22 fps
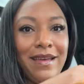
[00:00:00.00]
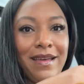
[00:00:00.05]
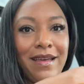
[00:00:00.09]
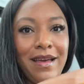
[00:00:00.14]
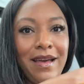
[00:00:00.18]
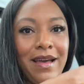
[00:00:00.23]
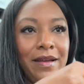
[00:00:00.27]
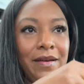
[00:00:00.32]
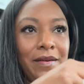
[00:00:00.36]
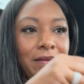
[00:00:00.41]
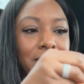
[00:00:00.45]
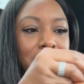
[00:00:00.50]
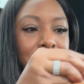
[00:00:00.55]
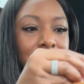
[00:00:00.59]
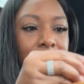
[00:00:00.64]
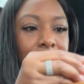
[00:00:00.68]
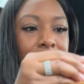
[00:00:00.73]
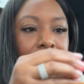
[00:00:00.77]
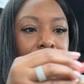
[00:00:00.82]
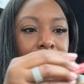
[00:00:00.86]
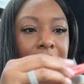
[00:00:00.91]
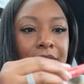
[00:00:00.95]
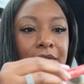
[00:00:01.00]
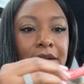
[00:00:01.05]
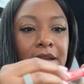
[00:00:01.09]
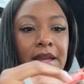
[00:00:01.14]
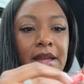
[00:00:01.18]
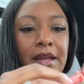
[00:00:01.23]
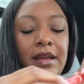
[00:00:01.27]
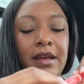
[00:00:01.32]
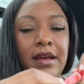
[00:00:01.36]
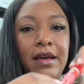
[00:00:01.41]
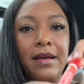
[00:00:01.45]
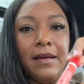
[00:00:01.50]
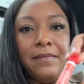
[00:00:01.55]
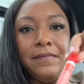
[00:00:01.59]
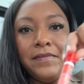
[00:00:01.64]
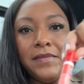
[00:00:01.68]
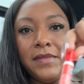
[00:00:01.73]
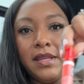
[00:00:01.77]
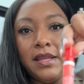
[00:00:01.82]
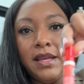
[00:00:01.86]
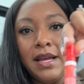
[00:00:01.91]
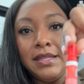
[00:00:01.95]
I also carry
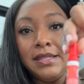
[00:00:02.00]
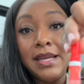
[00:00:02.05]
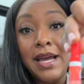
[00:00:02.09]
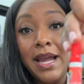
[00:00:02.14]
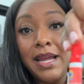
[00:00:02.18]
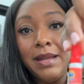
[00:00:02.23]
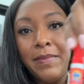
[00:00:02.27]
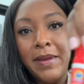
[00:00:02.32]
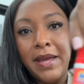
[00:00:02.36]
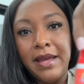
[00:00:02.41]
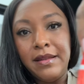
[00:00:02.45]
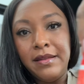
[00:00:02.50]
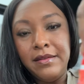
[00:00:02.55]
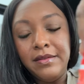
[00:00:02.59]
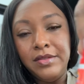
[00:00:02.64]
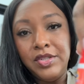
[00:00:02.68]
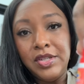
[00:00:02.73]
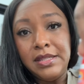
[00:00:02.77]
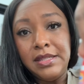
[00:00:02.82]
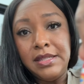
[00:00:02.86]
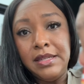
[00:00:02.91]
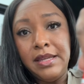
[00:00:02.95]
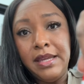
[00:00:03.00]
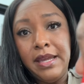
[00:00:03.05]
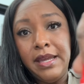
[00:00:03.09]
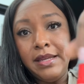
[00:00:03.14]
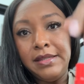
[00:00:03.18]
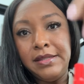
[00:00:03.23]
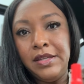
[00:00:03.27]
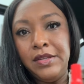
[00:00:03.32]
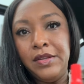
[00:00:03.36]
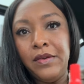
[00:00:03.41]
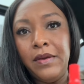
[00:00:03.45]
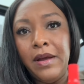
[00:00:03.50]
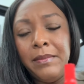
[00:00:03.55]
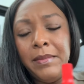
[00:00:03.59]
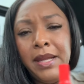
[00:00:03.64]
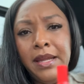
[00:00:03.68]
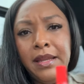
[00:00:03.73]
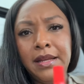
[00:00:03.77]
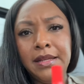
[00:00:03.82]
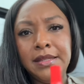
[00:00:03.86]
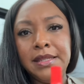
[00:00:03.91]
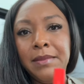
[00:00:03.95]
a Tide pen, just in case, you know, I'm
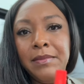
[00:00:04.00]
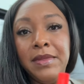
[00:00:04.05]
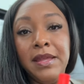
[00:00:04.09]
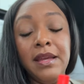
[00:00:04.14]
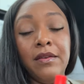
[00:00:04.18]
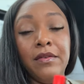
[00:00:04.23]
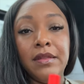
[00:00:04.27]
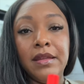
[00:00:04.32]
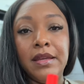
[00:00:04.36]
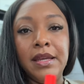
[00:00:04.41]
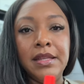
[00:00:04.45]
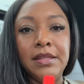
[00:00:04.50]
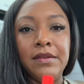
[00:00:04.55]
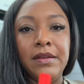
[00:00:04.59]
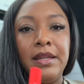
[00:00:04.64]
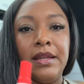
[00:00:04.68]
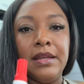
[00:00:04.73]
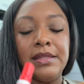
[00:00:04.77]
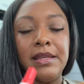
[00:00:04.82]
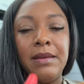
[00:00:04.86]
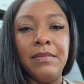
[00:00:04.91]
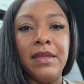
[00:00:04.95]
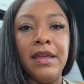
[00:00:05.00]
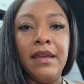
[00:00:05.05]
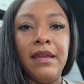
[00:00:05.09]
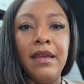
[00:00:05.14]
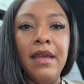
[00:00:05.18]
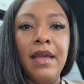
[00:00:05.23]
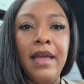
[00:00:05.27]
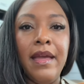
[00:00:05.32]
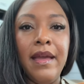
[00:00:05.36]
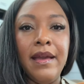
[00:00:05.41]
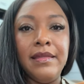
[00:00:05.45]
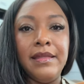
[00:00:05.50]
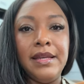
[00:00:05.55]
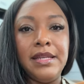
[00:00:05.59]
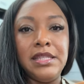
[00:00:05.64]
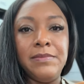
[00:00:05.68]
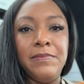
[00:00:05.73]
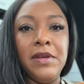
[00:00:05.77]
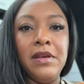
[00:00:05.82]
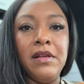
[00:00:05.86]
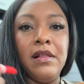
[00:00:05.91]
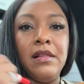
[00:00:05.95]
eating something or the kids are eating something and they
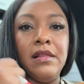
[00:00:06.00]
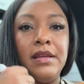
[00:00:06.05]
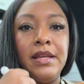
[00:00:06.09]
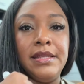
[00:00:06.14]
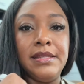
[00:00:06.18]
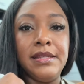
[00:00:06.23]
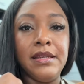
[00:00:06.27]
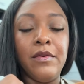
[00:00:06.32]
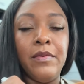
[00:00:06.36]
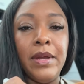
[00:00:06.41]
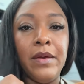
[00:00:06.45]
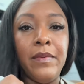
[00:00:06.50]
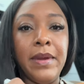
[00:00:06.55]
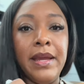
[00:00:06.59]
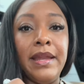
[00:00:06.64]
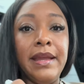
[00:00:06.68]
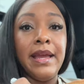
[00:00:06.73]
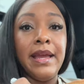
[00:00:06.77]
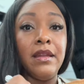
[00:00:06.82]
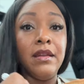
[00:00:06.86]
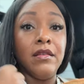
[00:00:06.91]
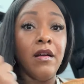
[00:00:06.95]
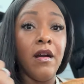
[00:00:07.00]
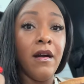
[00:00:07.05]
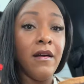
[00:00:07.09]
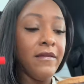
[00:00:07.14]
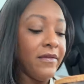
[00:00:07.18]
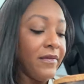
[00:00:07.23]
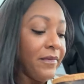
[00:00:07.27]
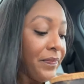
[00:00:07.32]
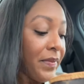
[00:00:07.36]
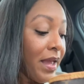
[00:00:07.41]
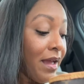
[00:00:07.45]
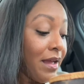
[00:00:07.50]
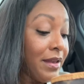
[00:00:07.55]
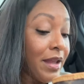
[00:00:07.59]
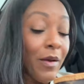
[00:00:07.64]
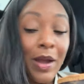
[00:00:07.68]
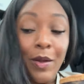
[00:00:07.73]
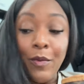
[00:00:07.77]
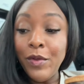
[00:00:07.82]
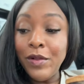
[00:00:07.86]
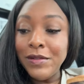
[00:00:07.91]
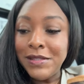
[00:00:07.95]
spill. It's a quick way to it off.
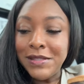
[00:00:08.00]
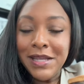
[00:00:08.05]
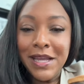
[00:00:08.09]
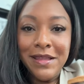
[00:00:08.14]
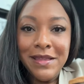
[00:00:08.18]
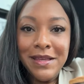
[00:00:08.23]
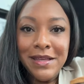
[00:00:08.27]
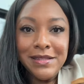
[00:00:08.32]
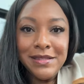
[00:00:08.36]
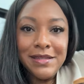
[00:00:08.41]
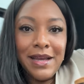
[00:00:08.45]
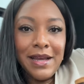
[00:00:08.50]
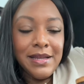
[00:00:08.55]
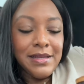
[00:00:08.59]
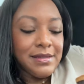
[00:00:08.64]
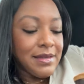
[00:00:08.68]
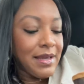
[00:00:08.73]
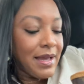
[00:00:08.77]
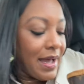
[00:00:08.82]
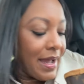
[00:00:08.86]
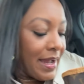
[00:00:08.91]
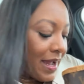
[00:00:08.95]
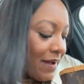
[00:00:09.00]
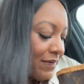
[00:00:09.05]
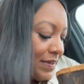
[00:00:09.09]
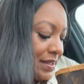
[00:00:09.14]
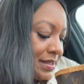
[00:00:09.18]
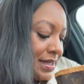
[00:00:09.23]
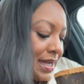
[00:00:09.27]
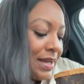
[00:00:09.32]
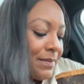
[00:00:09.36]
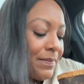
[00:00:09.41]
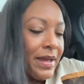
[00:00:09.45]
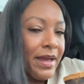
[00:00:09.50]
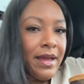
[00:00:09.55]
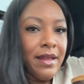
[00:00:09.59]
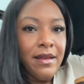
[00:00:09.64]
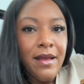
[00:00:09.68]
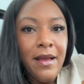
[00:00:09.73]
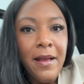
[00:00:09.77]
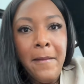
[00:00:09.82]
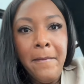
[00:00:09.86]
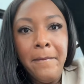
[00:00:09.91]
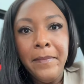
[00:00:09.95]
Now, I will say this, guys. I have the Tide
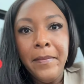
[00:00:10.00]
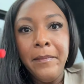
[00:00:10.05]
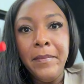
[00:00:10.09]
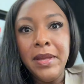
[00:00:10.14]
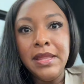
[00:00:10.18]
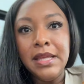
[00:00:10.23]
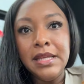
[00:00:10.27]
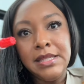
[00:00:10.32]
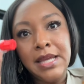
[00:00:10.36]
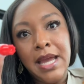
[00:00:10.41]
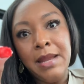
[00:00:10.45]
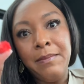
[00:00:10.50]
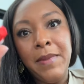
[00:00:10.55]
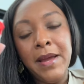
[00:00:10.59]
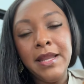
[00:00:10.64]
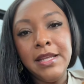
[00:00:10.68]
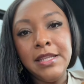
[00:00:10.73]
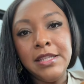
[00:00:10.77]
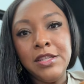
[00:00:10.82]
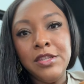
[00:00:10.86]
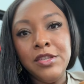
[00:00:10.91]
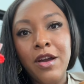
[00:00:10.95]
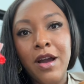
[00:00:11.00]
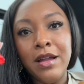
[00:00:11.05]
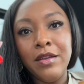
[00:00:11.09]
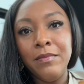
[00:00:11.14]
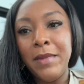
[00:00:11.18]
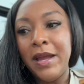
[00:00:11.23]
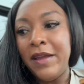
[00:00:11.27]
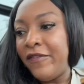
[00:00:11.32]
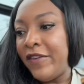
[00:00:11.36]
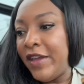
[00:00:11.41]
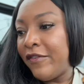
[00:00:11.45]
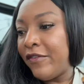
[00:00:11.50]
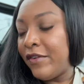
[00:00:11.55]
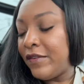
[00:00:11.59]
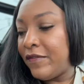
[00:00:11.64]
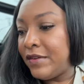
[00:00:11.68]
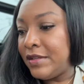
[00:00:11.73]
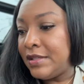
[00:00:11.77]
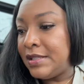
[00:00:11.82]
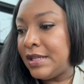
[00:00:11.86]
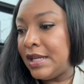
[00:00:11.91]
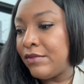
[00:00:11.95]
pen, but the Tide pen is not my favorite
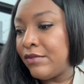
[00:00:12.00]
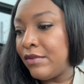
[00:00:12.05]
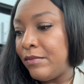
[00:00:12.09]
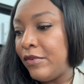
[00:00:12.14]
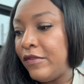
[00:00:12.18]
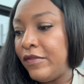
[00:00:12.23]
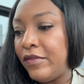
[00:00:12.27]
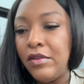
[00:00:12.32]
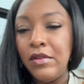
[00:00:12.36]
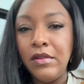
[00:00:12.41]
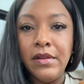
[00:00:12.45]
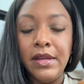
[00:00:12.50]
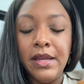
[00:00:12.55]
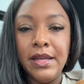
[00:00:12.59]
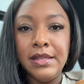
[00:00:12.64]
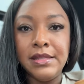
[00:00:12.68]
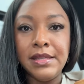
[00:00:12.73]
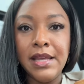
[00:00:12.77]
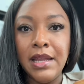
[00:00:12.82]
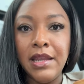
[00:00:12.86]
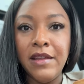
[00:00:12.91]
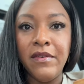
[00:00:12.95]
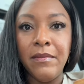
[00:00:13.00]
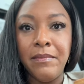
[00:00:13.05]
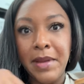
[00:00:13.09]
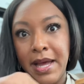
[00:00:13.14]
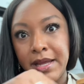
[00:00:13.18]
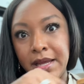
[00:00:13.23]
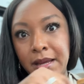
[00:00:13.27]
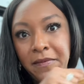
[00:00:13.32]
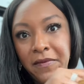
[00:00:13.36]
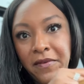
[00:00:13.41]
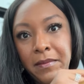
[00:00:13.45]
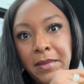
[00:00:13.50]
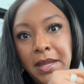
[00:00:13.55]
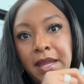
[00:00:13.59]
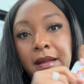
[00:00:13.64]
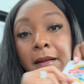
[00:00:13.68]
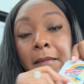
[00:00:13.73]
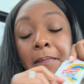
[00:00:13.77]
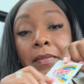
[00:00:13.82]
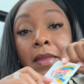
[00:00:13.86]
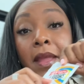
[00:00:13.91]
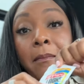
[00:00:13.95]
for stain removal. It's kind of a backup for me.
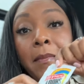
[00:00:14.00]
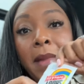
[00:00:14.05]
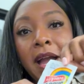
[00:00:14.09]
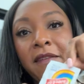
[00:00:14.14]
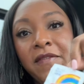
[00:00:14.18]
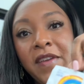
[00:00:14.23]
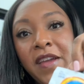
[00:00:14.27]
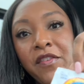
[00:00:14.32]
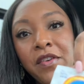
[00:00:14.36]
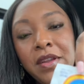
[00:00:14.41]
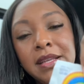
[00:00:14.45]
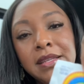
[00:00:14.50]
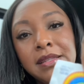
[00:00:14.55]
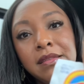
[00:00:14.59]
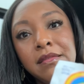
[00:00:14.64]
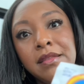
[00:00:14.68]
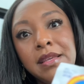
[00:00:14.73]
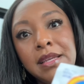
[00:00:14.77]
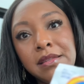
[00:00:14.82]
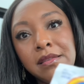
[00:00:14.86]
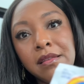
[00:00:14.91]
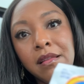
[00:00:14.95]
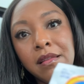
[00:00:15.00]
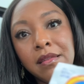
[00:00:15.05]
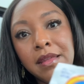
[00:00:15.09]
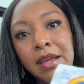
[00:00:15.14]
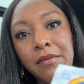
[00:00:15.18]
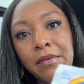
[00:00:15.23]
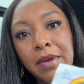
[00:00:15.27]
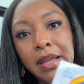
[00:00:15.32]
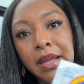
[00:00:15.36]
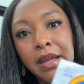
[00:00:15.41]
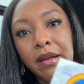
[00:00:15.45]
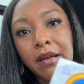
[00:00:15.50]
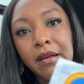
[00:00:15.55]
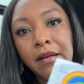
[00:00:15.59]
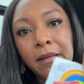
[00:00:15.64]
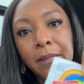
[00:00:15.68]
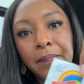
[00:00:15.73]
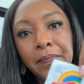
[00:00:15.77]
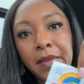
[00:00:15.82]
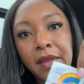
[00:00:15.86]
My favorite is this little thing right here.